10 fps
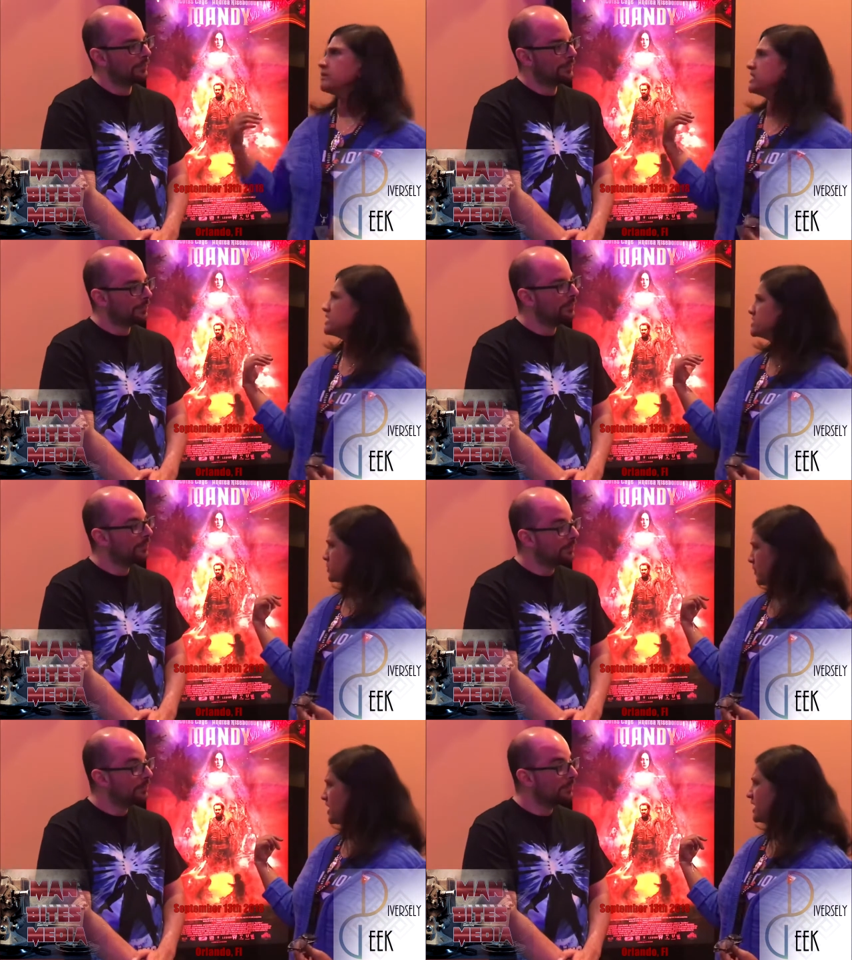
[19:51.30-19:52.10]
Speaker 1: limited
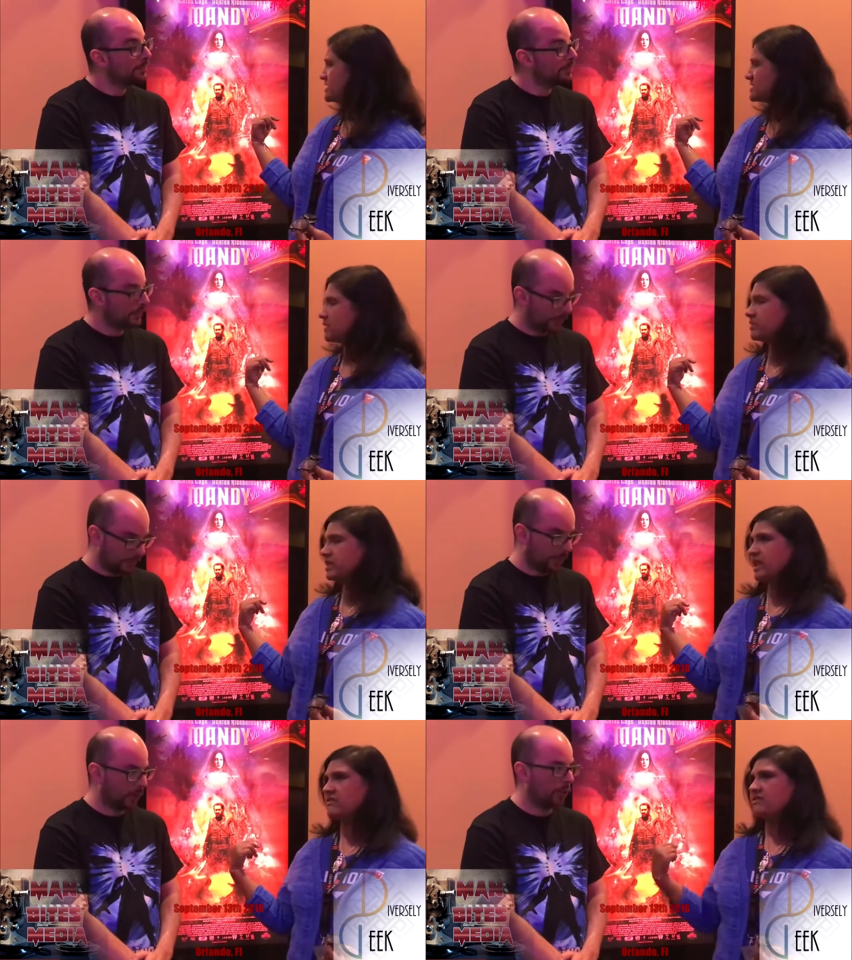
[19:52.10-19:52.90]
screenings, I
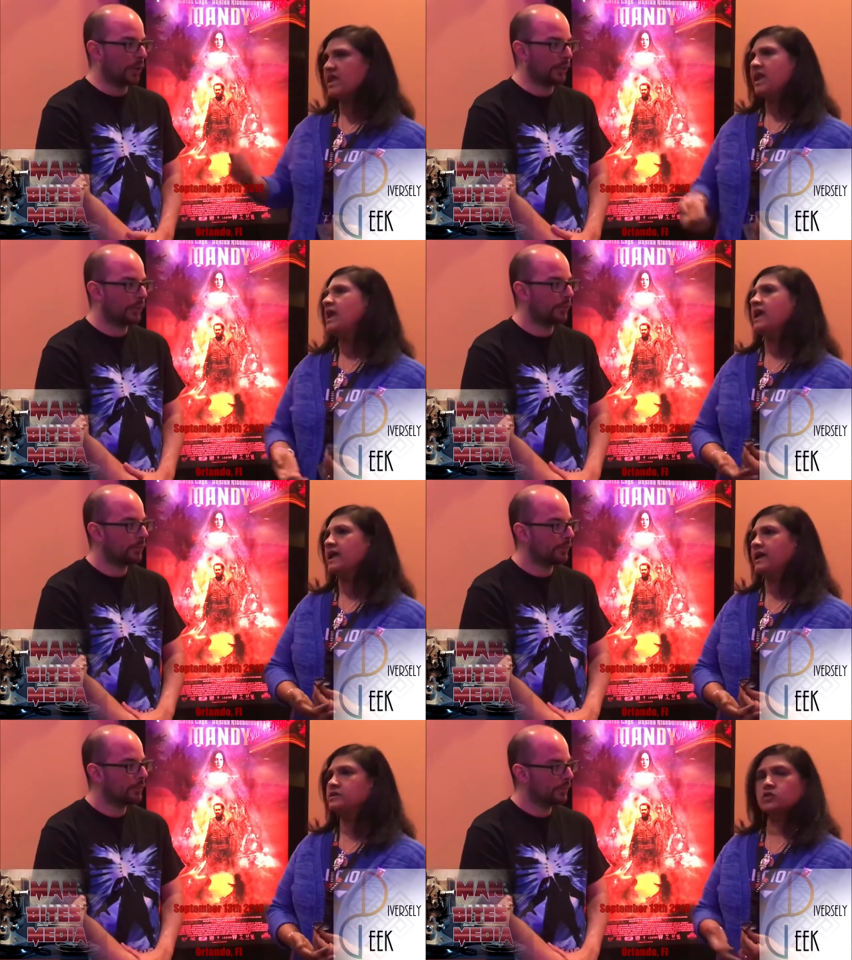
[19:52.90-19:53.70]
believe. Correct.
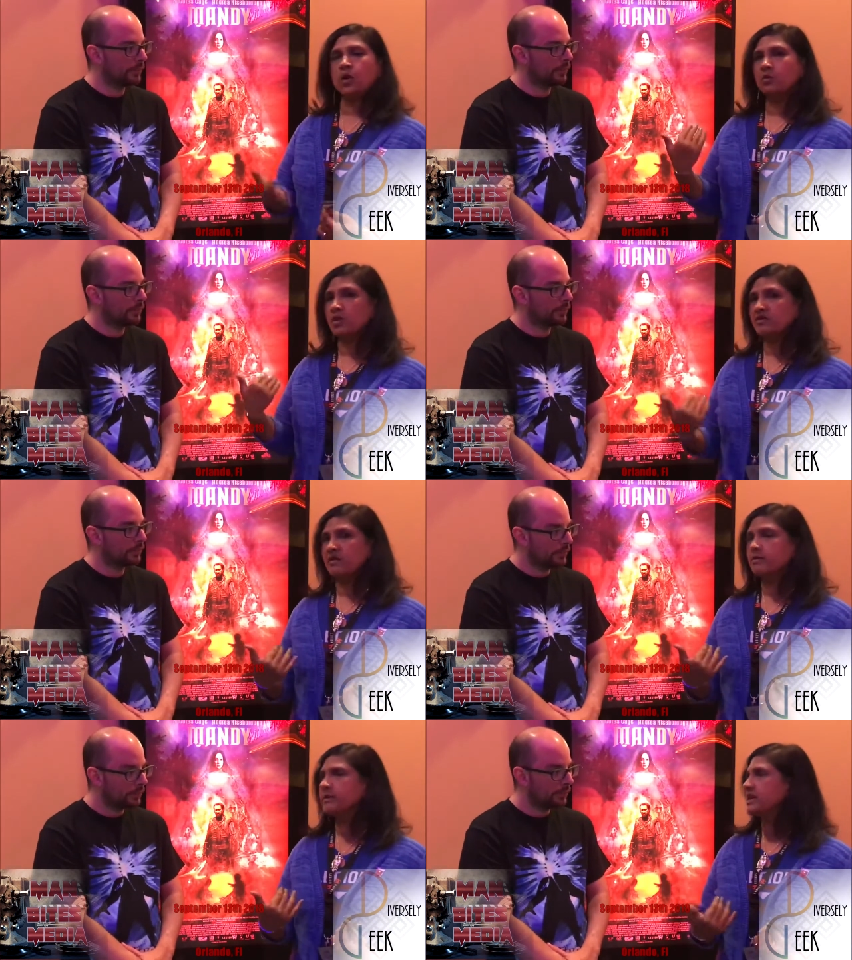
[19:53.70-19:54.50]
And join one of
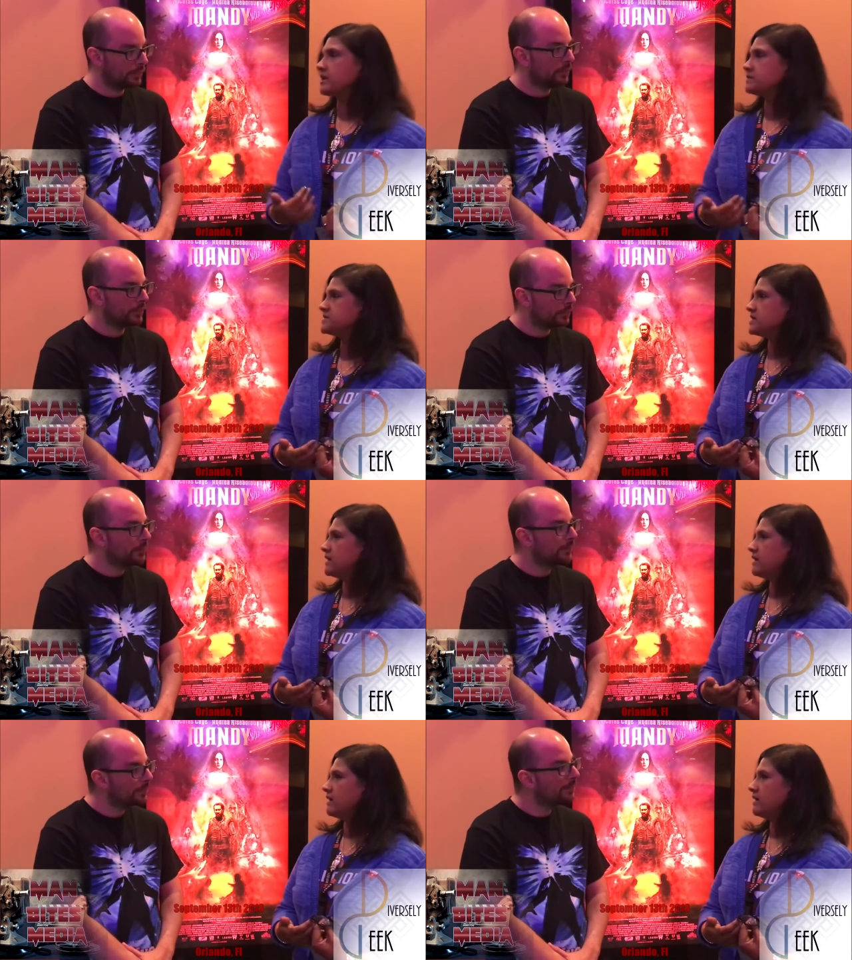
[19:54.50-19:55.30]
our
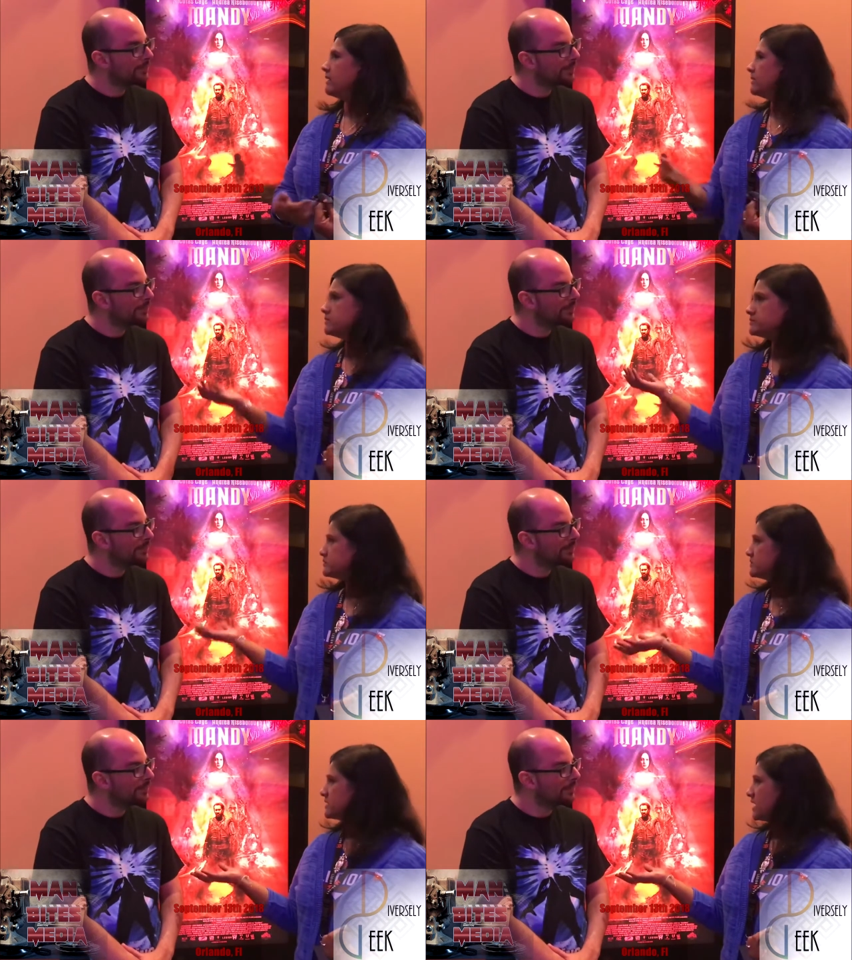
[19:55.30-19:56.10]
meetups. Um,
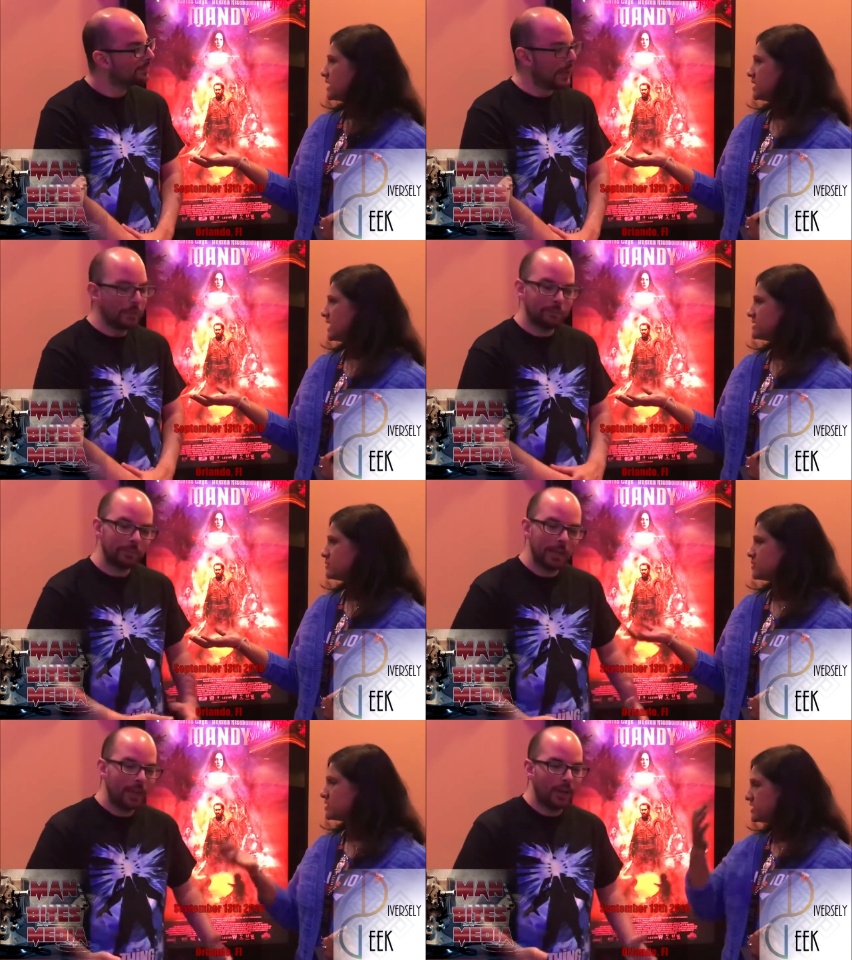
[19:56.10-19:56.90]
yeah.
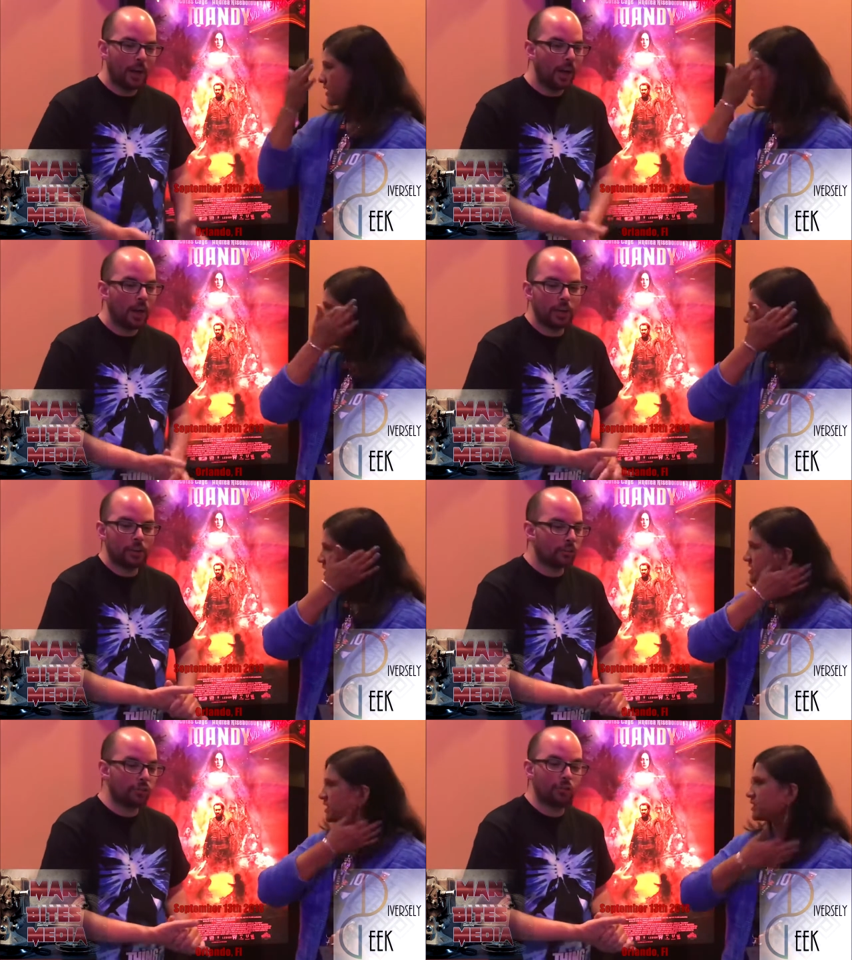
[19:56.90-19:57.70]

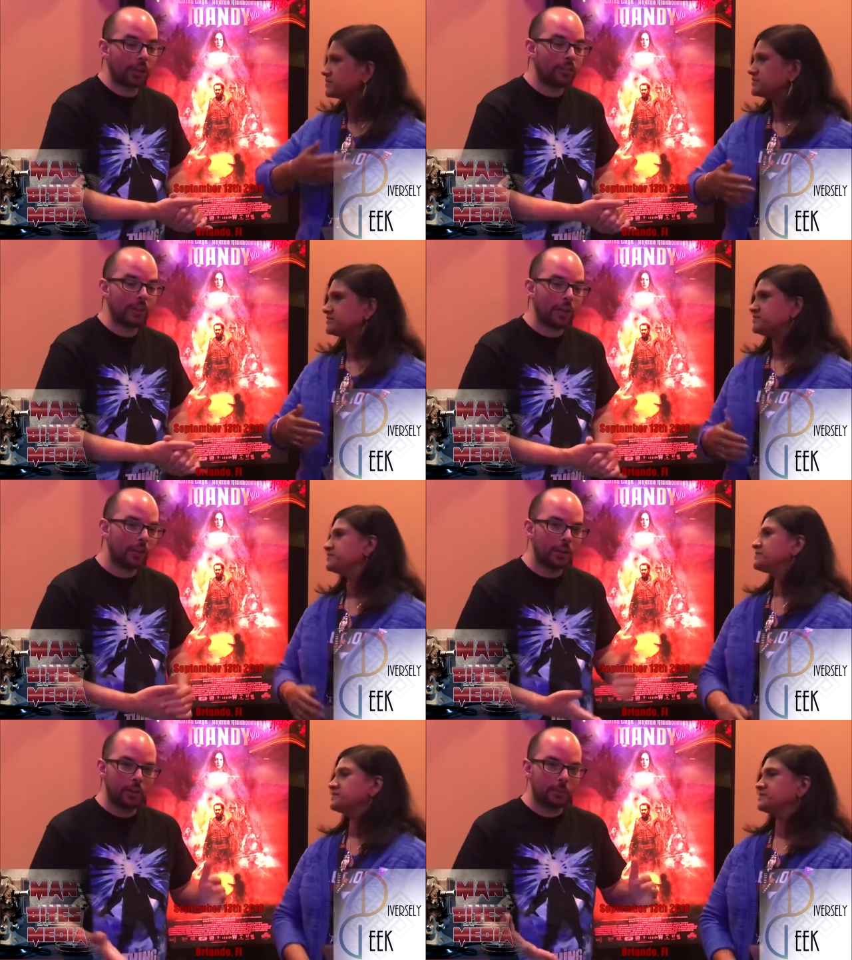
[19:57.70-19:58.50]
Speaker 2: Uh, just check us out
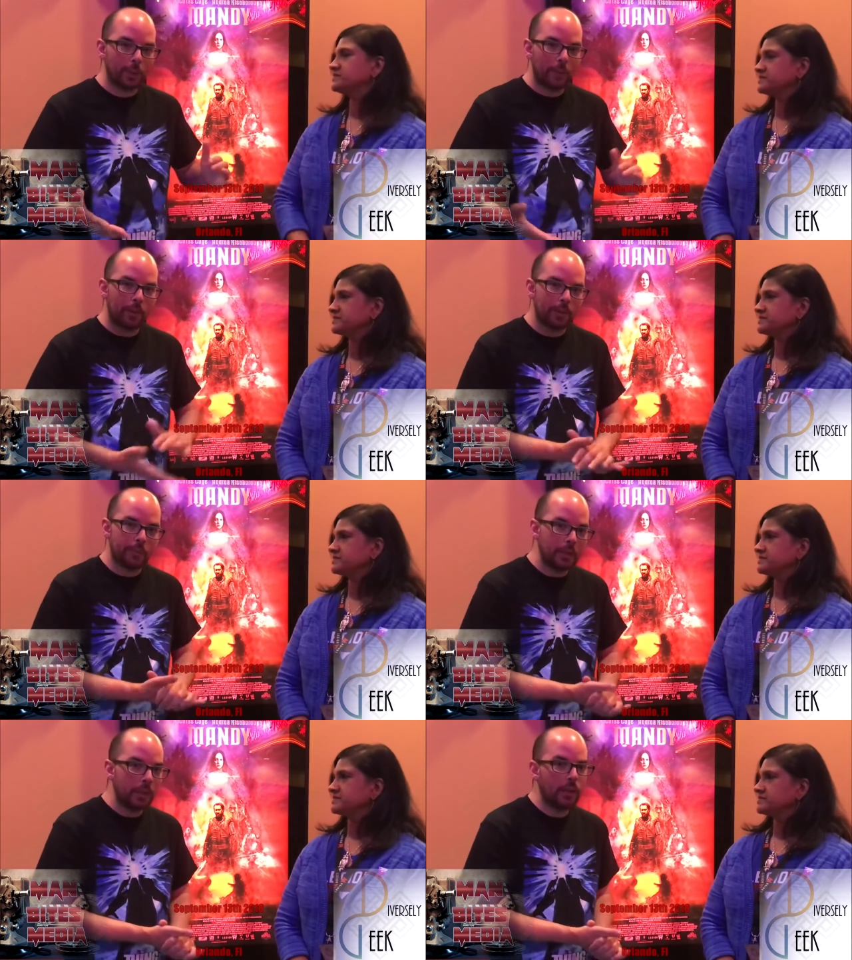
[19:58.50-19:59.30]
on Man Bites
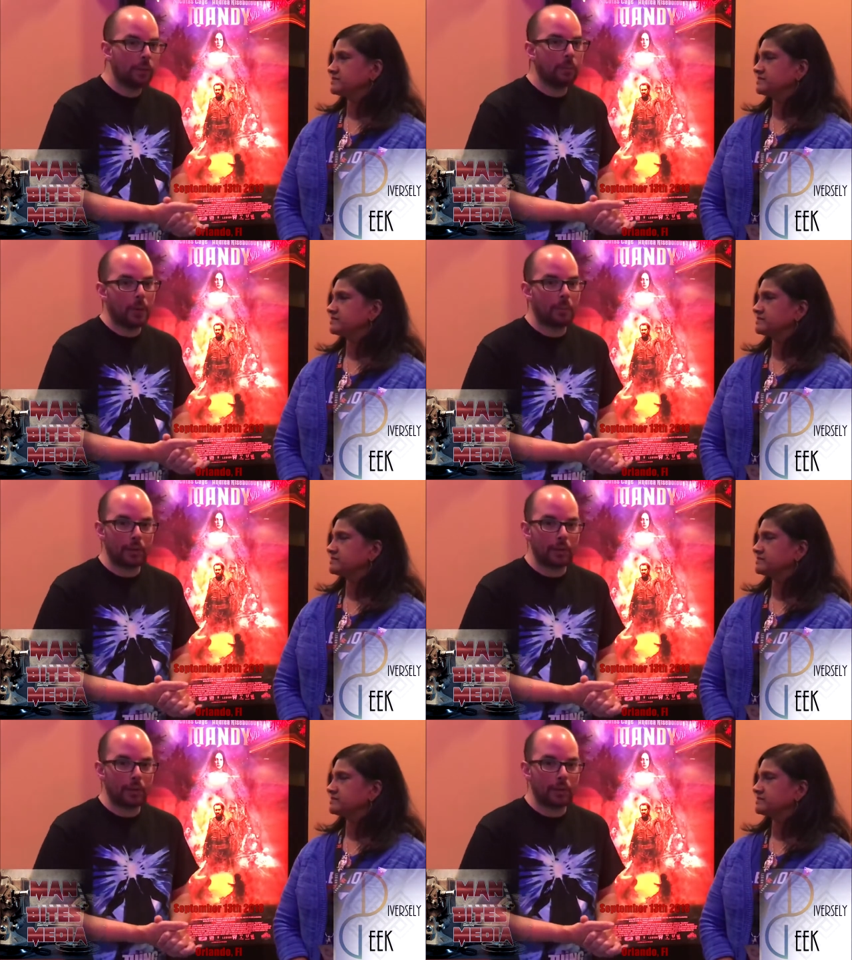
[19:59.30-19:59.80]
Media, Man